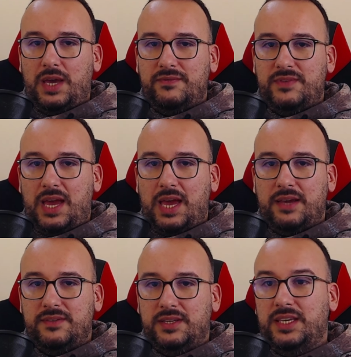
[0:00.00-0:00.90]

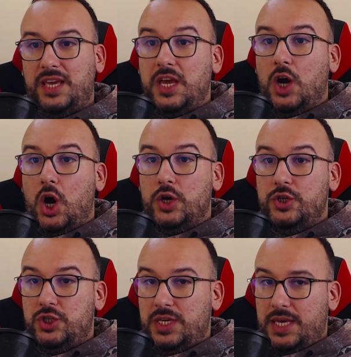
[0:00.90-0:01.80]
attack the king on
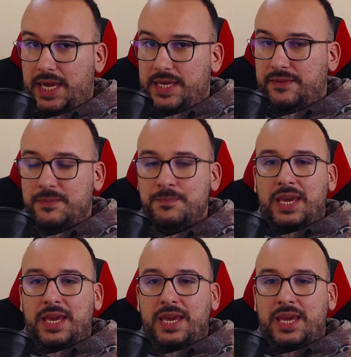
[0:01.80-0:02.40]
g8.